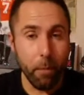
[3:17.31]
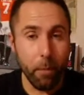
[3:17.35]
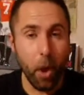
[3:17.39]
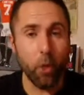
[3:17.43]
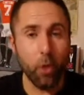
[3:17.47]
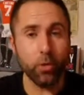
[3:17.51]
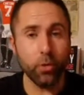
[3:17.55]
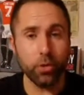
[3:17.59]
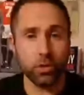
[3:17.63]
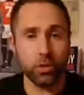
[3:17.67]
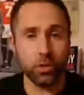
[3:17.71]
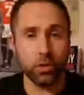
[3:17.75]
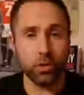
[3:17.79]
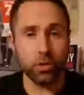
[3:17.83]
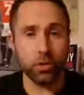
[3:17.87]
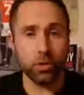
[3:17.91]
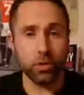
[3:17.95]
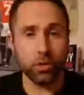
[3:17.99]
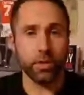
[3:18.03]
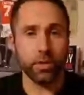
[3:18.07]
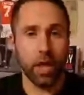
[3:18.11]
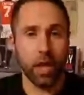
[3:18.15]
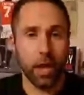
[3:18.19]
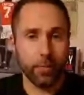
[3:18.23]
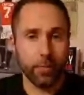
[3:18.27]
Most of
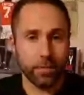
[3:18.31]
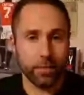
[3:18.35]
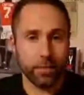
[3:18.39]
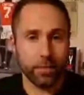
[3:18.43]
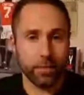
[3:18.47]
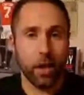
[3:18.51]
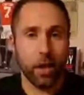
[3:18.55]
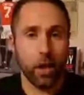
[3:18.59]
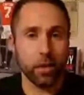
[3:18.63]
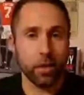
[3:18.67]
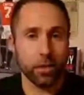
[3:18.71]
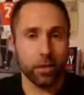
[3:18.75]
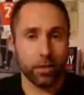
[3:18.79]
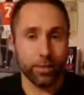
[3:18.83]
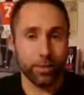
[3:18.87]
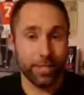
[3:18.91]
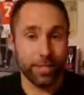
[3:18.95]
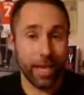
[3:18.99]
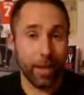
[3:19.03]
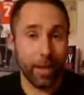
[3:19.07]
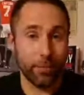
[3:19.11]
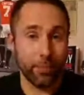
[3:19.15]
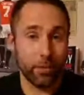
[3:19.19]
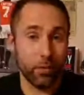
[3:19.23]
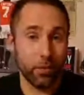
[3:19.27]
the times, the answer is
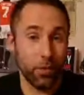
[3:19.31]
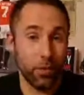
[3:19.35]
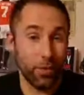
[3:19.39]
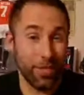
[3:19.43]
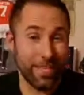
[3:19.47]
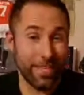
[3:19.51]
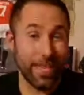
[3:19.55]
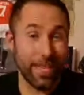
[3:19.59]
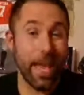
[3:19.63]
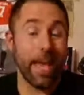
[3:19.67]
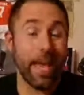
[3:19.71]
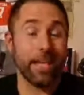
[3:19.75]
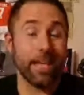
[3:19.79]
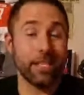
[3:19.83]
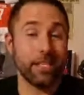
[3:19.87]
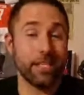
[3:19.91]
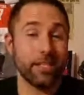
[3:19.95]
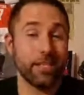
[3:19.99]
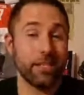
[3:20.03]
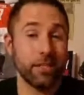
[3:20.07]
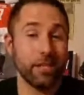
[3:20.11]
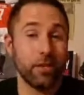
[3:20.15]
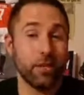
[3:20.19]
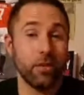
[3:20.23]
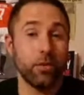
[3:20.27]
absolutely
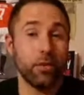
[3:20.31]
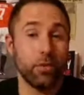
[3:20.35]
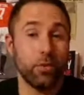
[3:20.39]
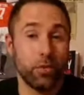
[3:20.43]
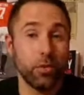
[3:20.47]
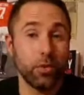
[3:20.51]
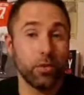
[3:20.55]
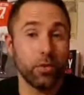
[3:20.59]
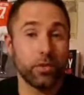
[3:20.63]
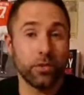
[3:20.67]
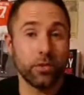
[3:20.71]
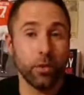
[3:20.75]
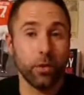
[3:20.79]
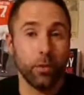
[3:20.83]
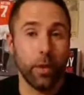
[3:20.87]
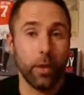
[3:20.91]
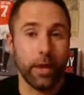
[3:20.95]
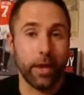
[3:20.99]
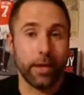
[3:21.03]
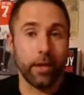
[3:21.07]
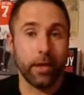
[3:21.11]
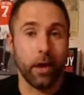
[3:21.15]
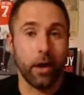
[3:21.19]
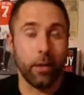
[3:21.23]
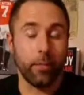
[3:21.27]
yes, you do still
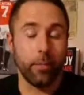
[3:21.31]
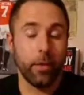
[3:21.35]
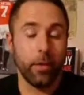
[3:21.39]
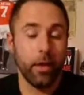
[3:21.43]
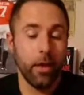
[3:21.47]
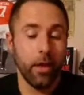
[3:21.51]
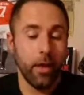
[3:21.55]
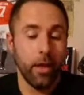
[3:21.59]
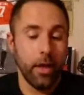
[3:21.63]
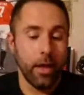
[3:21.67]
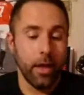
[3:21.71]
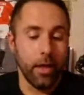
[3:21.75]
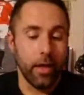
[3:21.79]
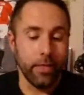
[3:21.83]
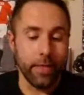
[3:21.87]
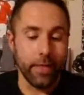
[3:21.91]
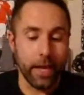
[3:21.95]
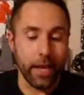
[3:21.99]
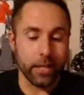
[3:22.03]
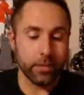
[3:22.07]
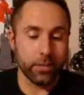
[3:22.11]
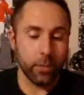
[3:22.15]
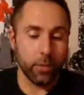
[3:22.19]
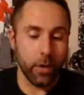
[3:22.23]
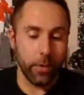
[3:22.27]
wake up. And
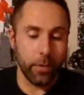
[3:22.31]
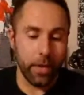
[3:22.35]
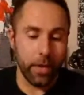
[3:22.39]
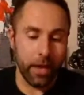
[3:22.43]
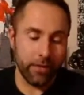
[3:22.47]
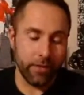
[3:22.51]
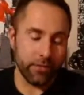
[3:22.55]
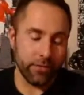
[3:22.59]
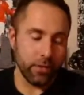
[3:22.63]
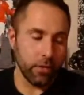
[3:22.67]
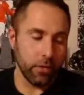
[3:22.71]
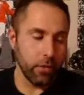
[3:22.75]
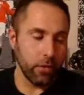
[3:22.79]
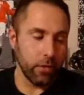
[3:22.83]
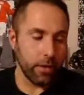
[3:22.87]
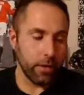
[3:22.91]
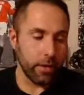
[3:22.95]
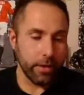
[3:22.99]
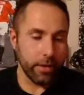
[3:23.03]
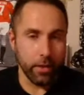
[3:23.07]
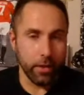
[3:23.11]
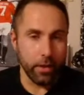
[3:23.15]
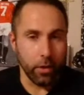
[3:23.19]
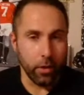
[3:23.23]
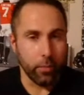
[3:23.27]
that's where we have to
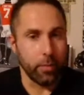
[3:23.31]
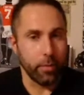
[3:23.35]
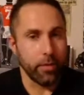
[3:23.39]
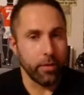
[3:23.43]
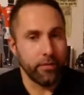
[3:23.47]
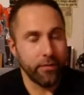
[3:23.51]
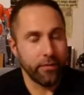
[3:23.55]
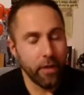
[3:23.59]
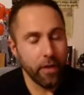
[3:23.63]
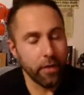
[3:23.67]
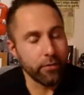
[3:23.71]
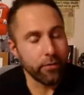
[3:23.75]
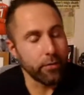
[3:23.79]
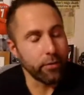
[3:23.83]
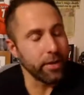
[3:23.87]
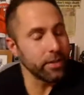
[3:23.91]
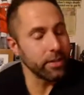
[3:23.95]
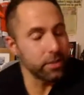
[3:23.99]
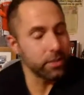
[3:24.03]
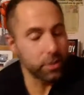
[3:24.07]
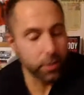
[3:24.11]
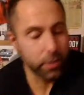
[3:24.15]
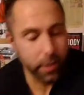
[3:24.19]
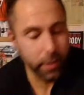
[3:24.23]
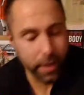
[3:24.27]
look a little bit further
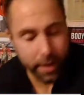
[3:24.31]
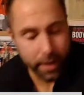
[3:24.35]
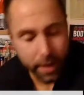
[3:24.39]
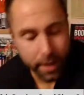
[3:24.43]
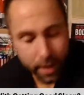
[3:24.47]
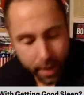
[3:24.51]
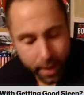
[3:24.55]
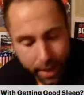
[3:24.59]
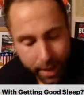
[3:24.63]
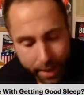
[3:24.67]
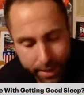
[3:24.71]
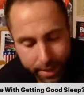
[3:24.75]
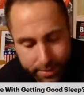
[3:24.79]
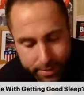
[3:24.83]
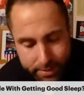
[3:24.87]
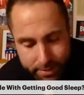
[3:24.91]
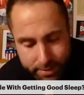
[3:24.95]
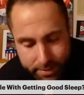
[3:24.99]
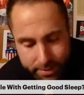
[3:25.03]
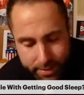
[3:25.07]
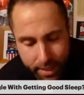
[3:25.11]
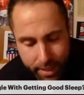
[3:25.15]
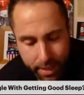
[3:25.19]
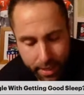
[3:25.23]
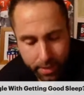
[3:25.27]
into it, as
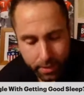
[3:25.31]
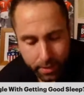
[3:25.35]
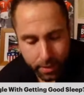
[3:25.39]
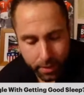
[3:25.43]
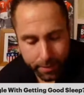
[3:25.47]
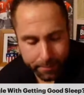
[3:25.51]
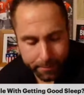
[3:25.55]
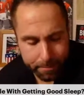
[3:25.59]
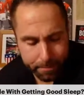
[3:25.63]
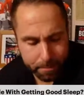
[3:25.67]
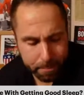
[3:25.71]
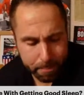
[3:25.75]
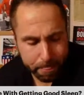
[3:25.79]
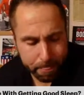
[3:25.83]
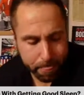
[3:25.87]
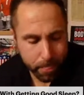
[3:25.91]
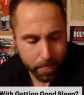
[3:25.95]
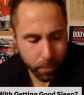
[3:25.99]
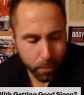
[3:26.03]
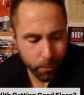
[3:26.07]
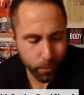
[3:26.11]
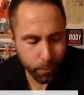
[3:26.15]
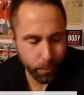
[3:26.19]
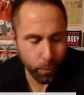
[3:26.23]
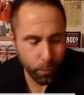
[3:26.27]
to say, like,
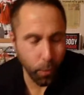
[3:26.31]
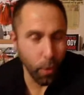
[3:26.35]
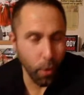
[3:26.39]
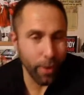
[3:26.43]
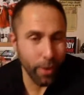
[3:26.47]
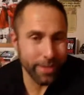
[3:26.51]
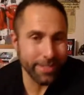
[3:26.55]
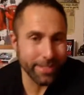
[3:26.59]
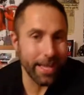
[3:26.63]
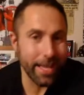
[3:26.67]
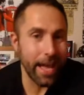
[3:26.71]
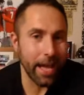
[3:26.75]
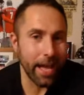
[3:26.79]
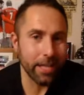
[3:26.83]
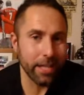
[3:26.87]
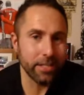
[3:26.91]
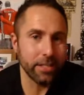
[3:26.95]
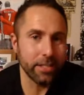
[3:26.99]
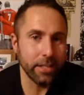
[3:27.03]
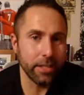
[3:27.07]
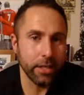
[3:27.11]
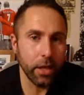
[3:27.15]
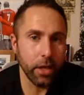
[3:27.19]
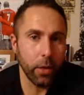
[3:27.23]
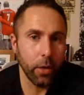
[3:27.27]
what is
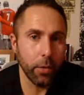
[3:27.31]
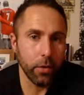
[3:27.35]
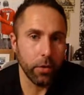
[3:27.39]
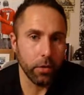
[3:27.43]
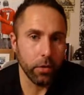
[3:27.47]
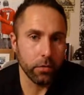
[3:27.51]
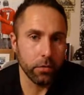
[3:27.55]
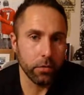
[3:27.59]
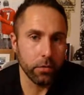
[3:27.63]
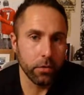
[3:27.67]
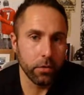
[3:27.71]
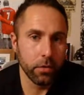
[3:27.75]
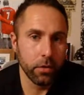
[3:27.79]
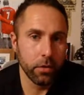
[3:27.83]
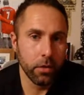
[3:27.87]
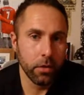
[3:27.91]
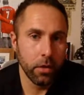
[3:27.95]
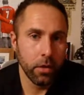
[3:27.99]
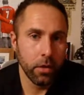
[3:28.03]
actually going on?